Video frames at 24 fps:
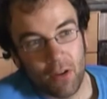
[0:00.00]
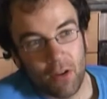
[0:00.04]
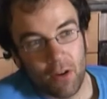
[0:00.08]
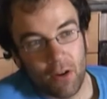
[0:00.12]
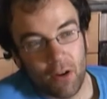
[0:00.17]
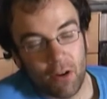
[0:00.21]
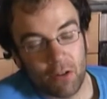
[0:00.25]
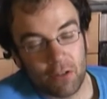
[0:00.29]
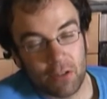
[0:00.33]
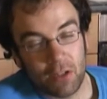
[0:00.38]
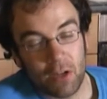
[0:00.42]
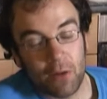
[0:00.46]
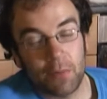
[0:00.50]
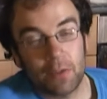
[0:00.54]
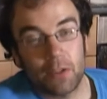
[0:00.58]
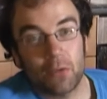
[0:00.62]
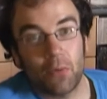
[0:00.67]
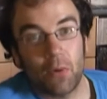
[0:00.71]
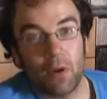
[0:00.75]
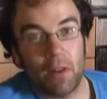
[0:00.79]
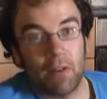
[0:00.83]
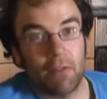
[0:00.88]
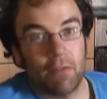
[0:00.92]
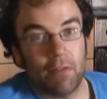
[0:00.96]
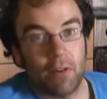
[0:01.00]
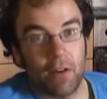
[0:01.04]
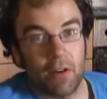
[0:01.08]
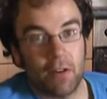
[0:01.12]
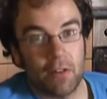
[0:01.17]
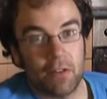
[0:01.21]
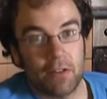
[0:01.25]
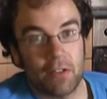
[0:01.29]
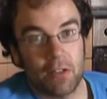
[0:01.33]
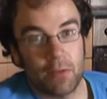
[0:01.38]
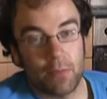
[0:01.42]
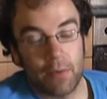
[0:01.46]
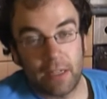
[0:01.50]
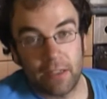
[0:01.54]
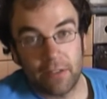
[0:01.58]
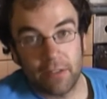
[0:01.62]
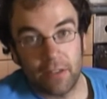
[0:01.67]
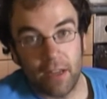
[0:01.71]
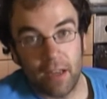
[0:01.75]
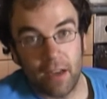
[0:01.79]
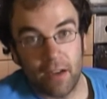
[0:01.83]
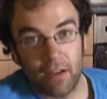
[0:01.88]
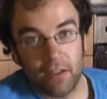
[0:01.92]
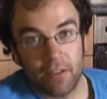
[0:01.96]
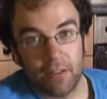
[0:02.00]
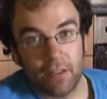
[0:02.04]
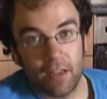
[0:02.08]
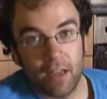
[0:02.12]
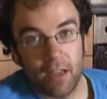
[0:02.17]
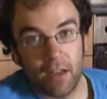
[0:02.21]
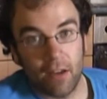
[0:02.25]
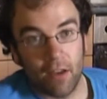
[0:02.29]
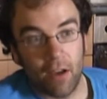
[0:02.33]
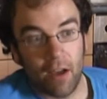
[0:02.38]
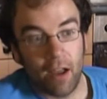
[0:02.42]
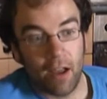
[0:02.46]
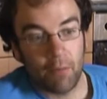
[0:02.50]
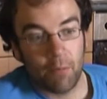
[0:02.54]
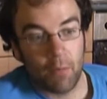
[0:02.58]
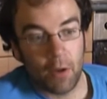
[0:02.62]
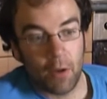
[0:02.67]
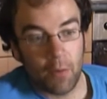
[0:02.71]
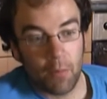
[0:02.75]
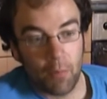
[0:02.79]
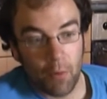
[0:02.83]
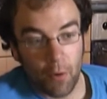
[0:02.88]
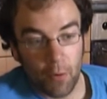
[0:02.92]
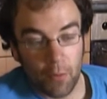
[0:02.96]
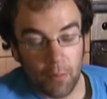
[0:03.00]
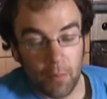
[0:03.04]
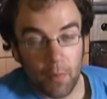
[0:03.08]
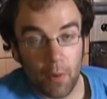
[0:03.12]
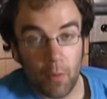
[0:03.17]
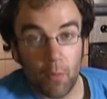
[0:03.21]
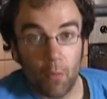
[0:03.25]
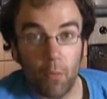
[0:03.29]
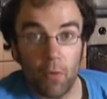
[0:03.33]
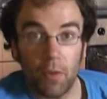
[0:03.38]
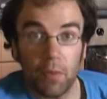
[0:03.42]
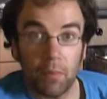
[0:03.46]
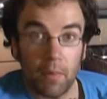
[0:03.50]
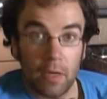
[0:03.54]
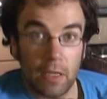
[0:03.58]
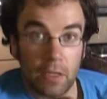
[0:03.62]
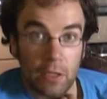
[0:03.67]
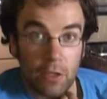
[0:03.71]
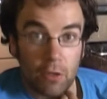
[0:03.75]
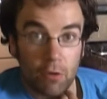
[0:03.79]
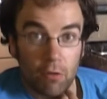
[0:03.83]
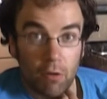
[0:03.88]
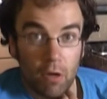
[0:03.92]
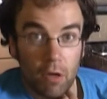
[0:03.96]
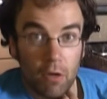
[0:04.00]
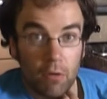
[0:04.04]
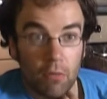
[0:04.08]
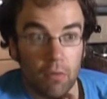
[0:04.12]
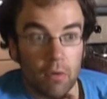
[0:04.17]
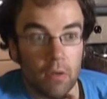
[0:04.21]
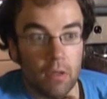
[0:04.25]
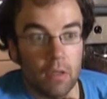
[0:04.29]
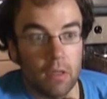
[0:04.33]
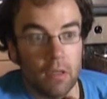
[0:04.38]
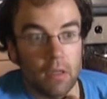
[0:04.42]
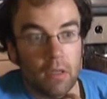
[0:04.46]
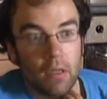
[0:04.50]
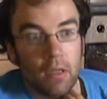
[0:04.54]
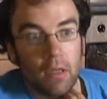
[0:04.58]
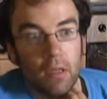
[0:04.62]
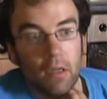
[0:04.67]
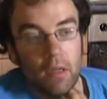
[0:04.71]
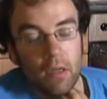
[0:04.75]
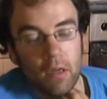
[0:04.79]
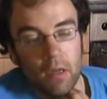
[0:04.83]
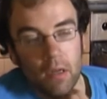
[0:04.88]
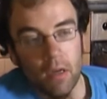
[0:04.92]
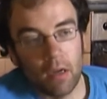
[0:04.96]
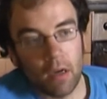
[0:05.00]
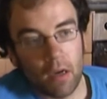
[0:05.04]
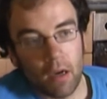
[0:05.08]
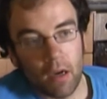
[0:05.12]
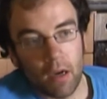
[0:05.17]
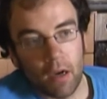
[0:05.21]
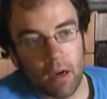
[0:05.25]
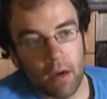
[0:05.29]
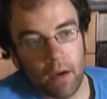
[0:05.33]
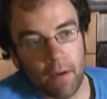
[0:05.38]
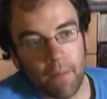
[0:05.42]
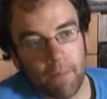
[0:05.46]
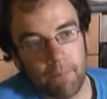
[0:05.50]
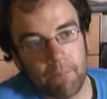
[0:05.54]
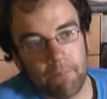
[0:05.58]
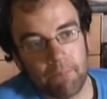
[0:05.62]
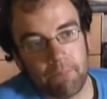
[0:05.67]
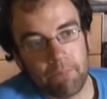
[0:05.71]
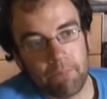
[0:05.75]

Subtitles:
October 21st to be exact, and I had my appointment with my neuro. And